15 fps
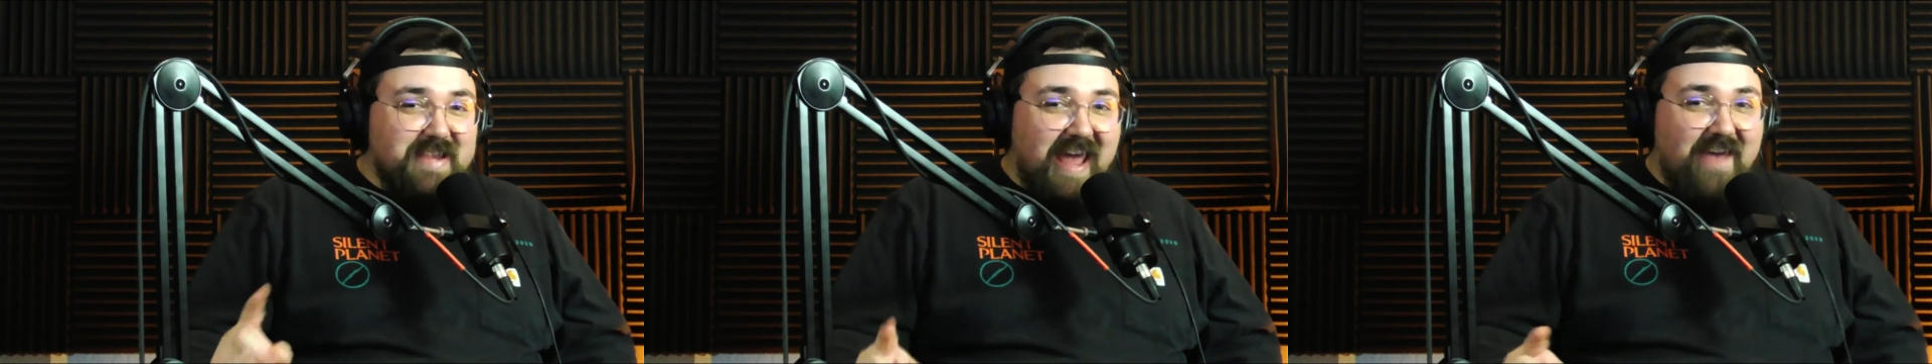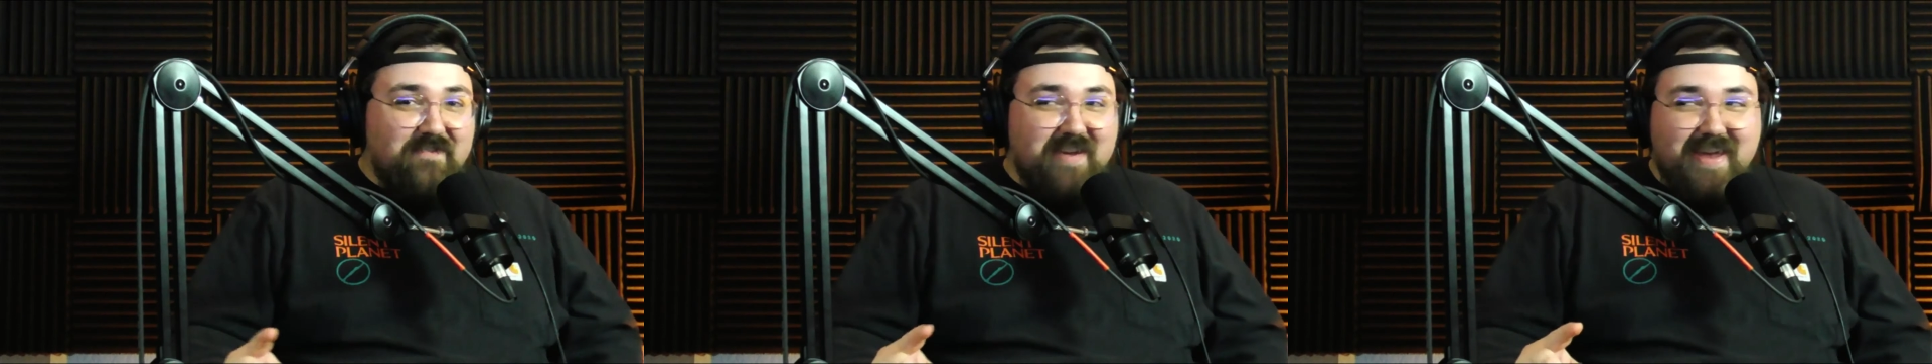
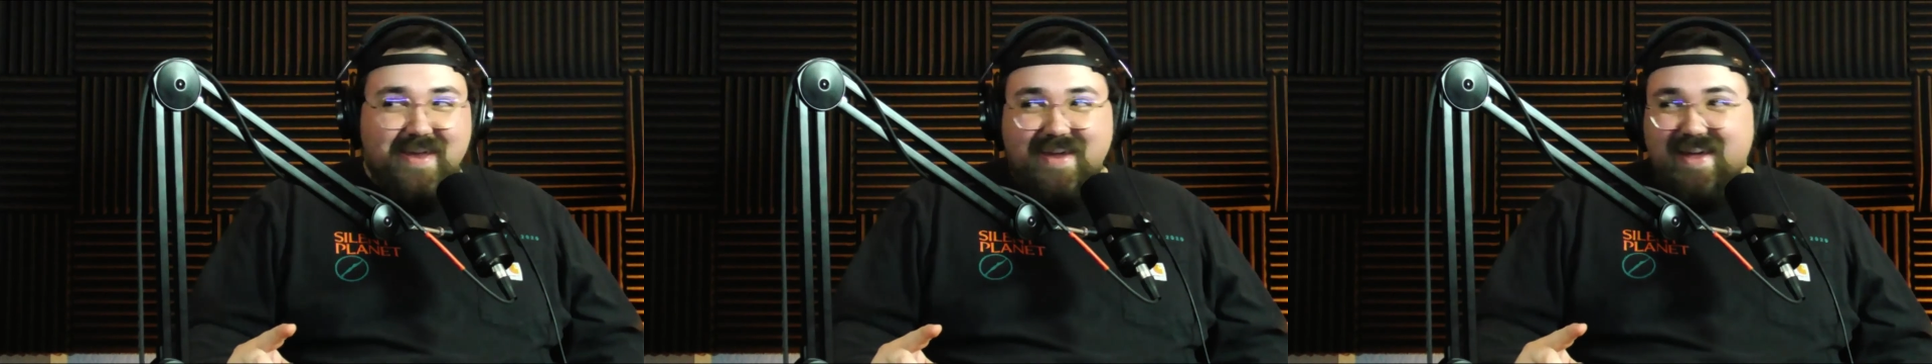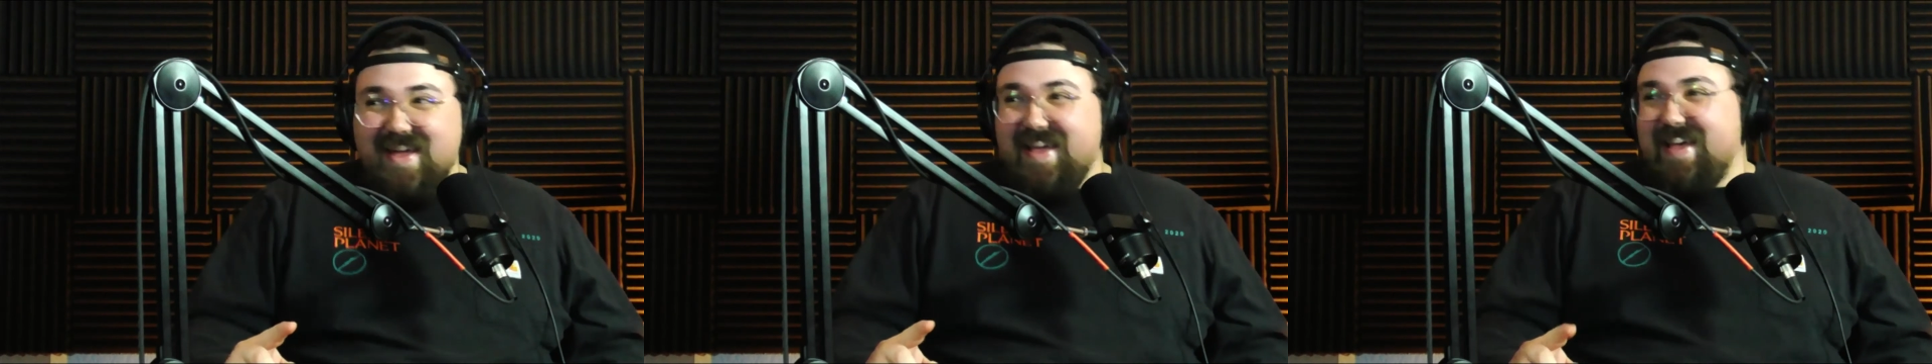Stop this
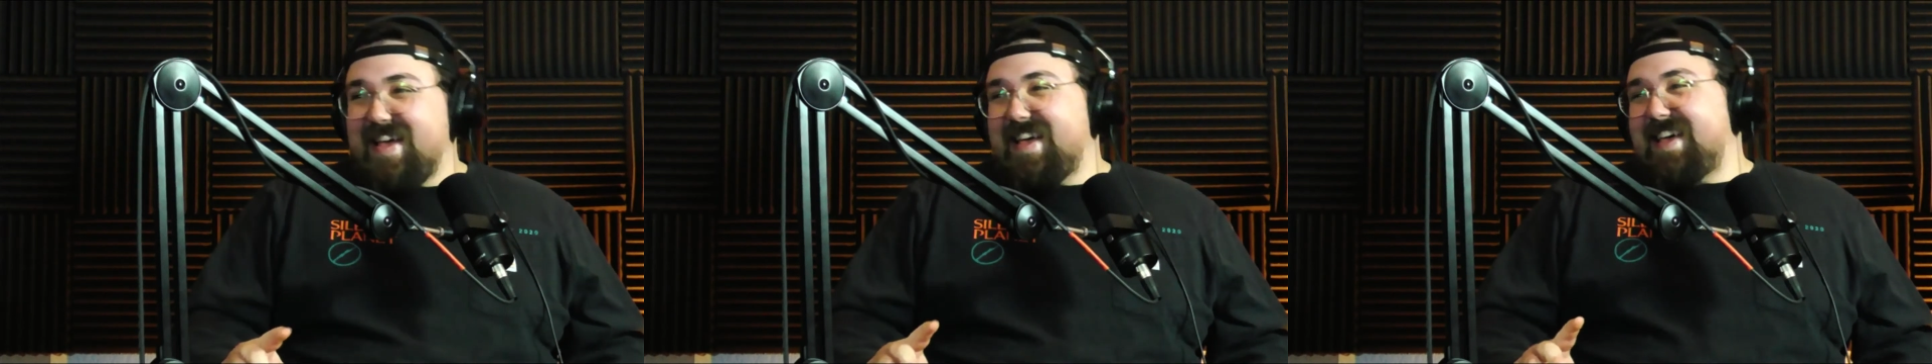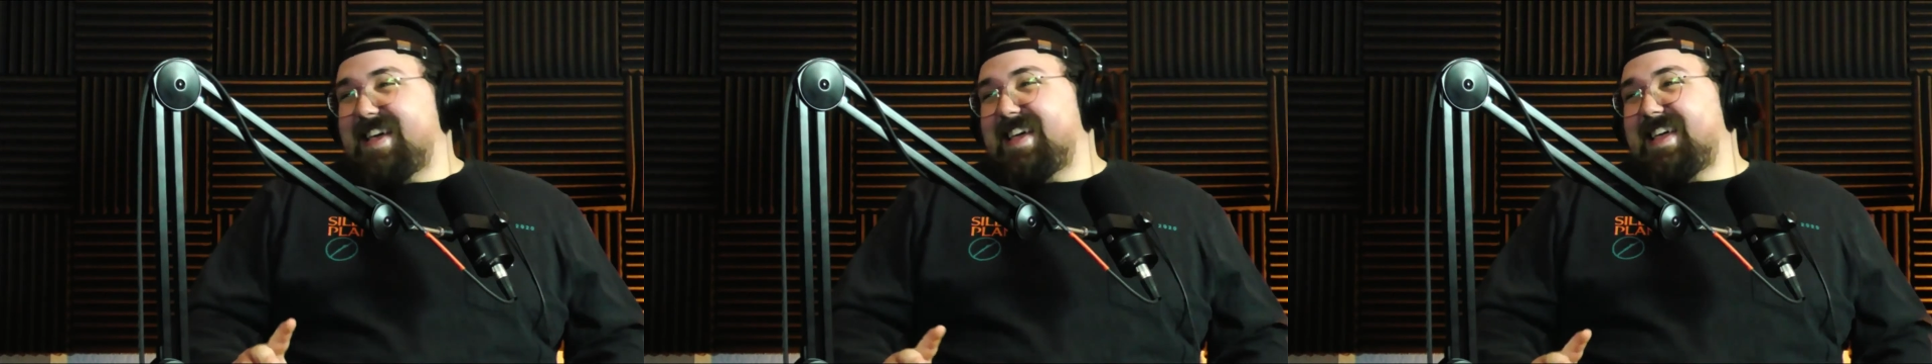
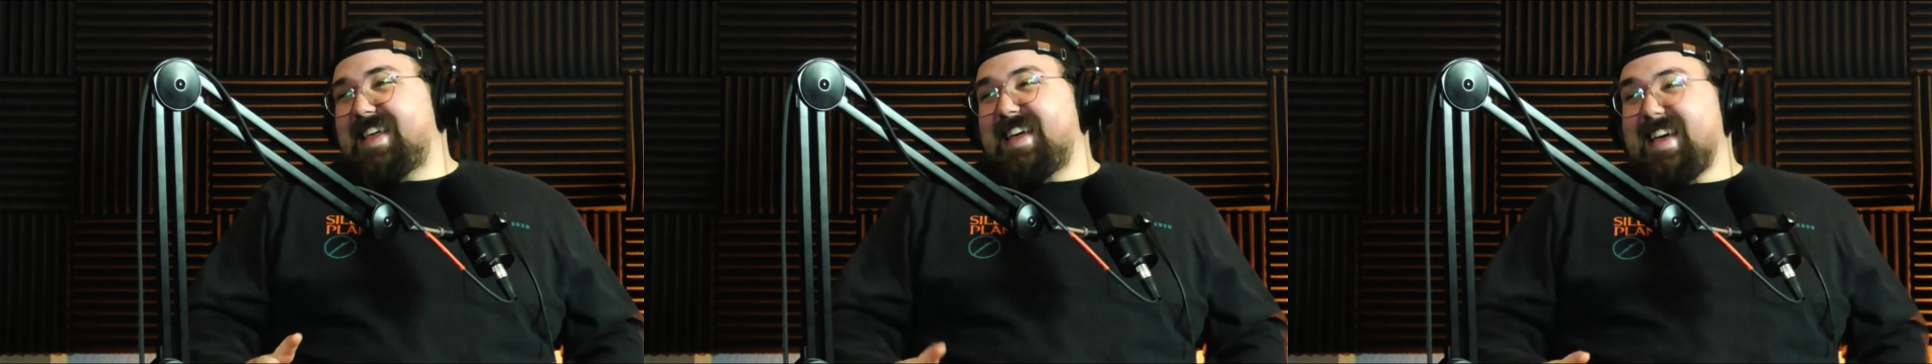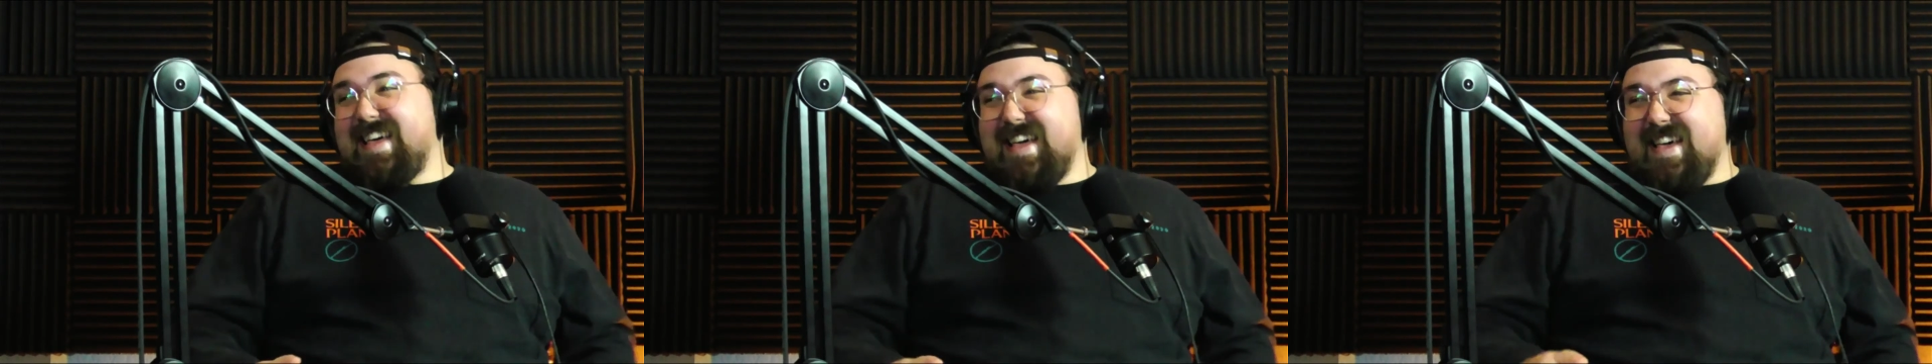nonsense.
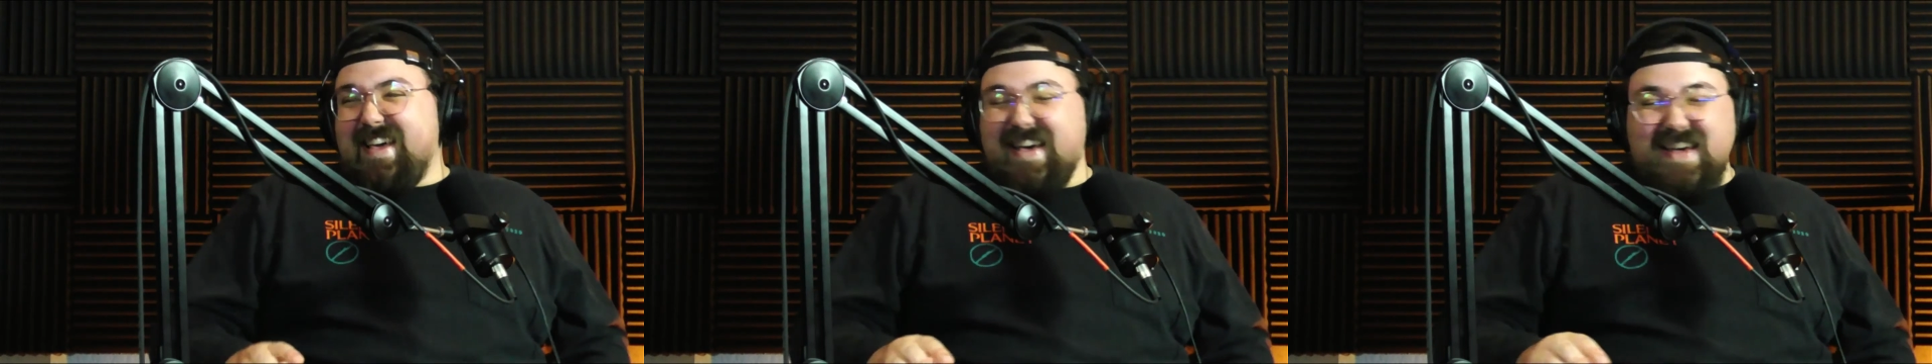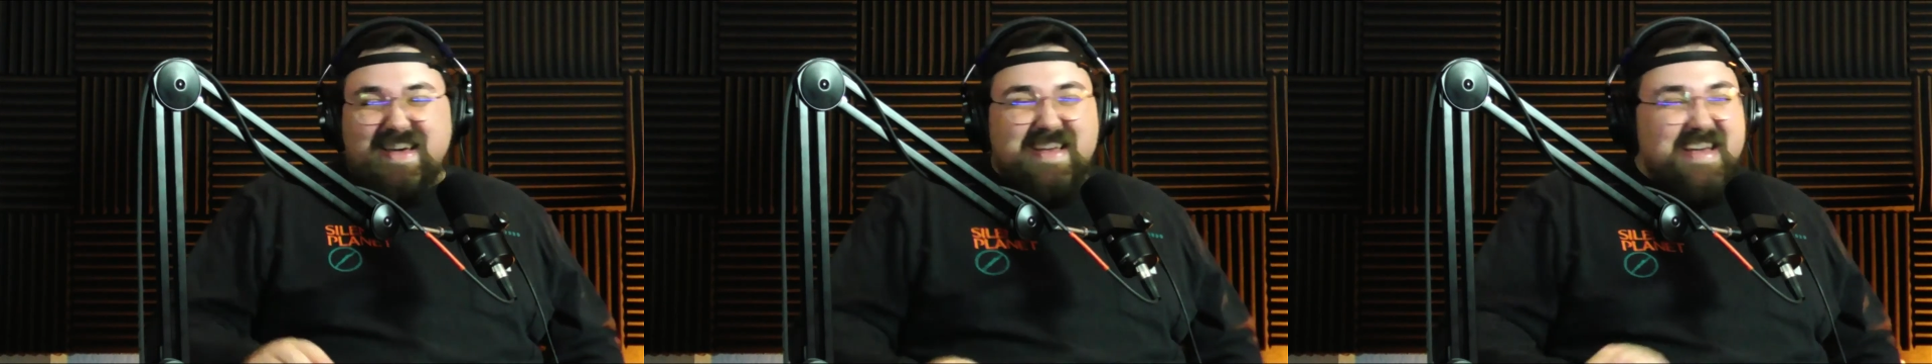
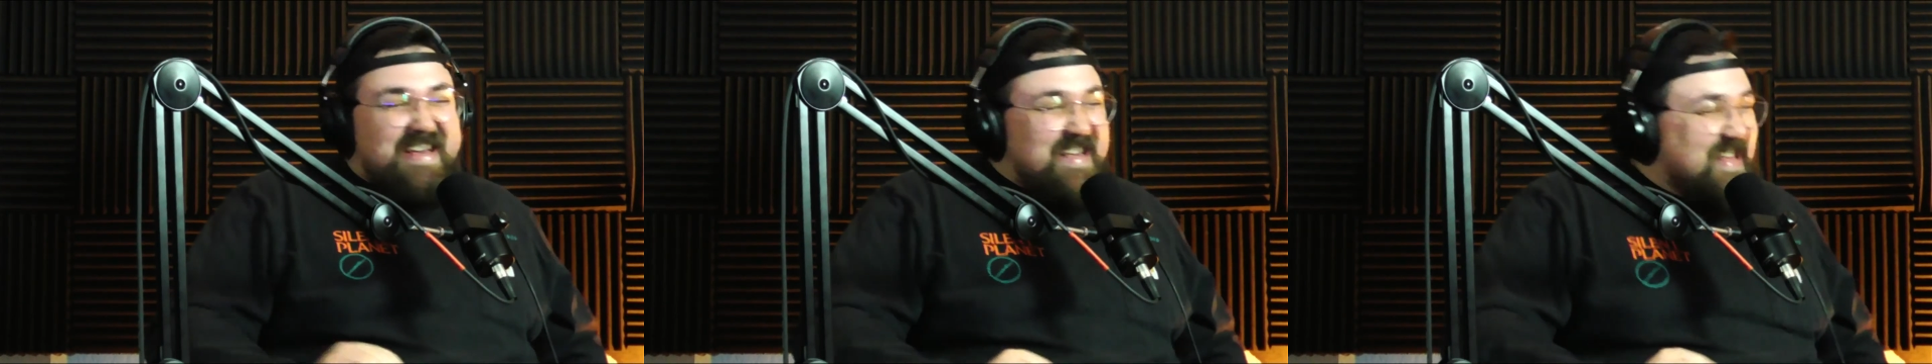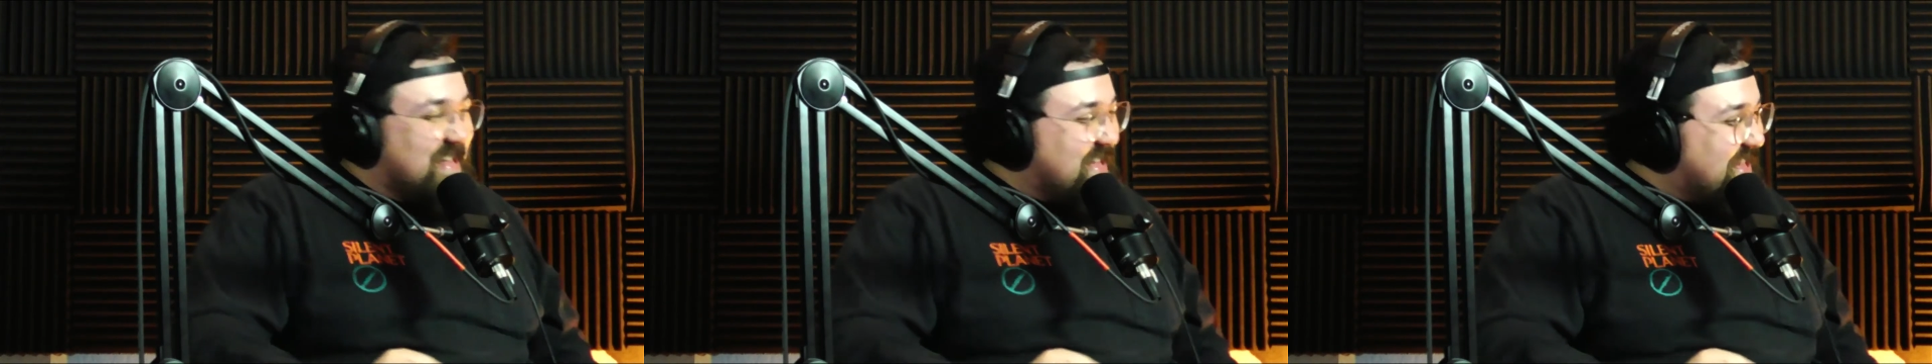
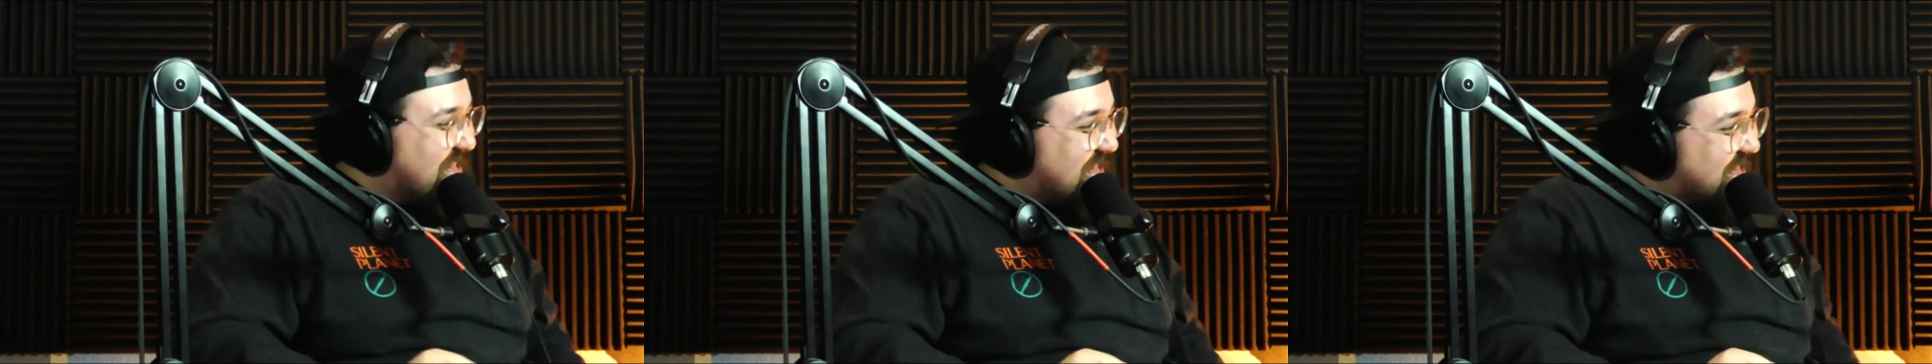Stop